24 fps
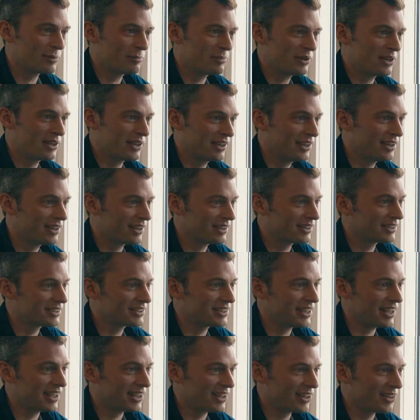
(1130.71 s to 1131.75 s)
being here,
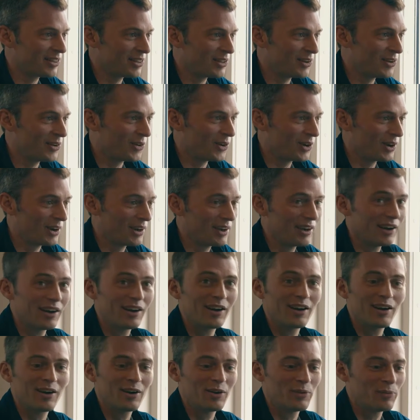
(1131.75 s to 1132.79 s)
taking the
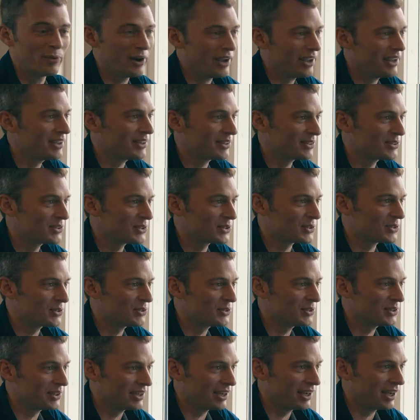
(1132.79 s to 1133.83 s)
long way
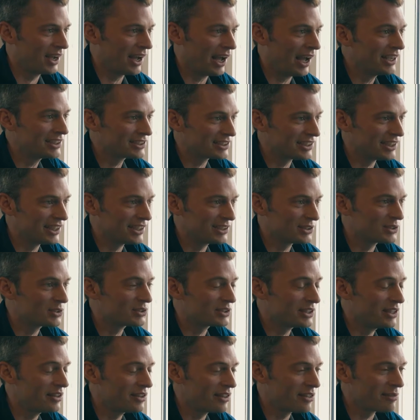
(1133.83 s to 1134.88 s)
to Iceland to
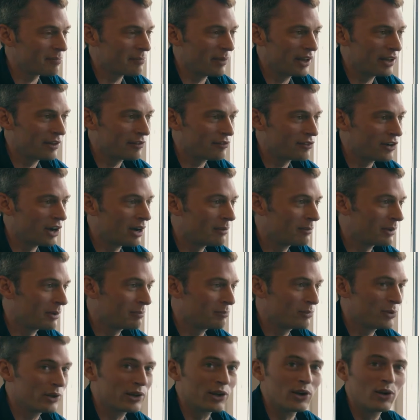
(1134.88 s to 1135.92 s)
see this mining farm and
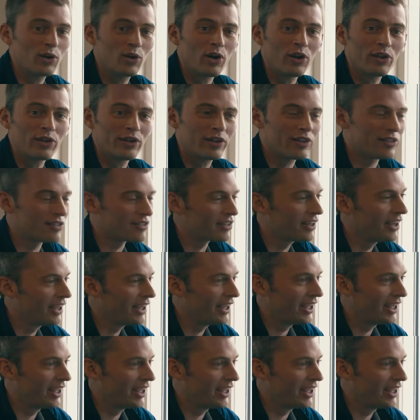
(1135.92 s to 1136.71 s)
bringing all these